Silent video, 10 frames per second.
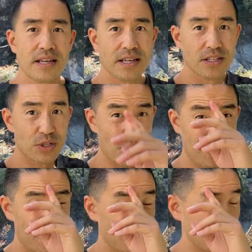enjoy the
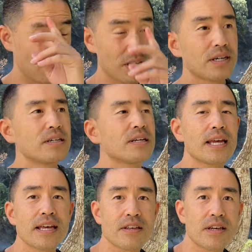nature
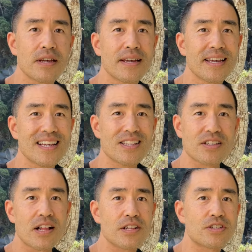and the
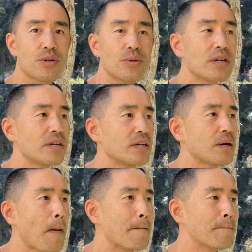solitude,
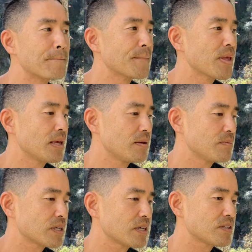
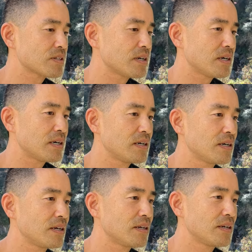because
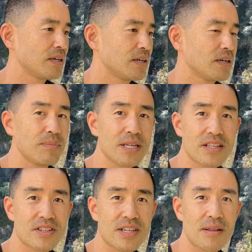being in the
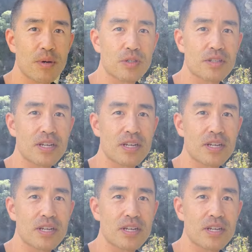city most of the